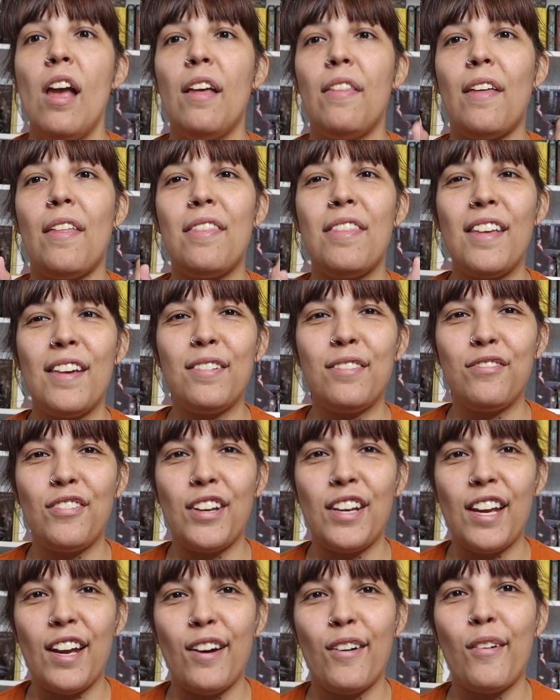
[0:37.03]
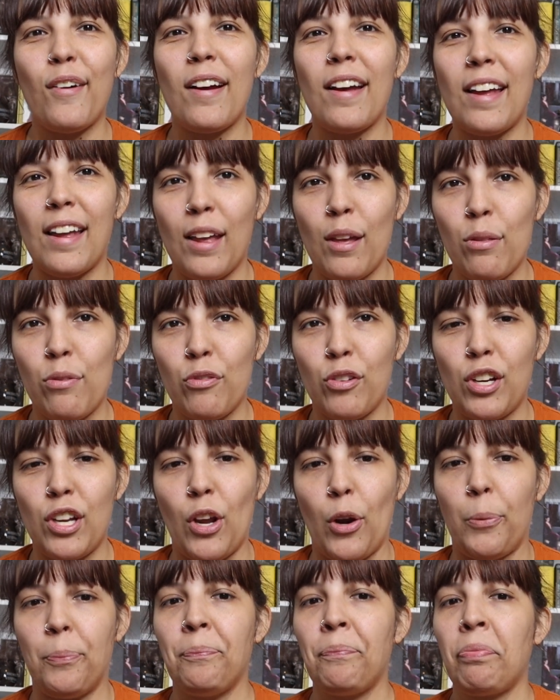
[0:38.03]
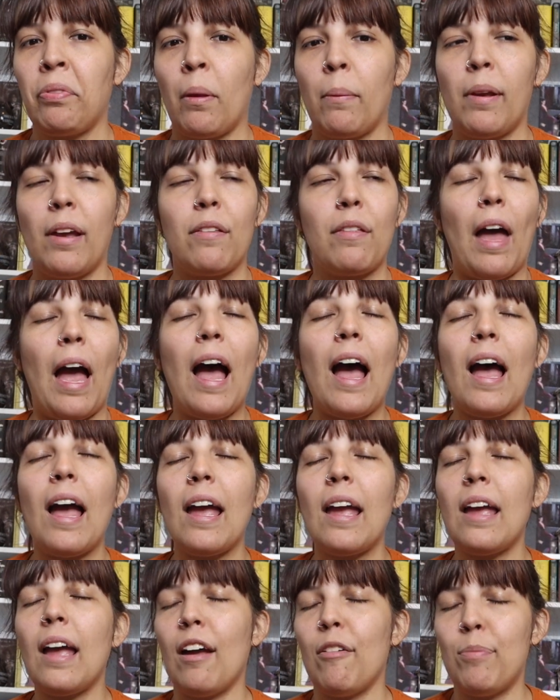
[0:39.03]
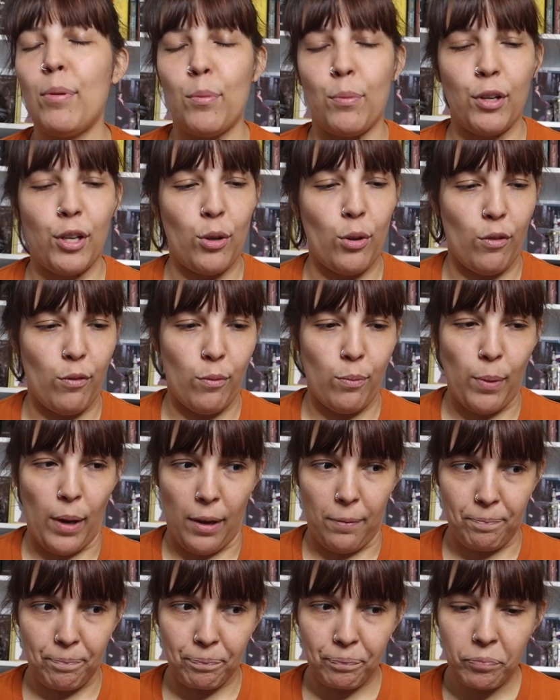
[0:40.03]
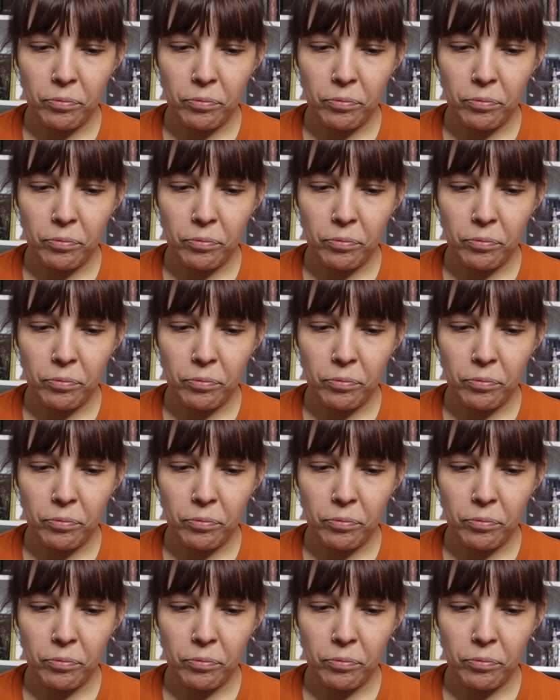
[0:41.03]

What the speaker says: Then this video is for you because I have been where you've been.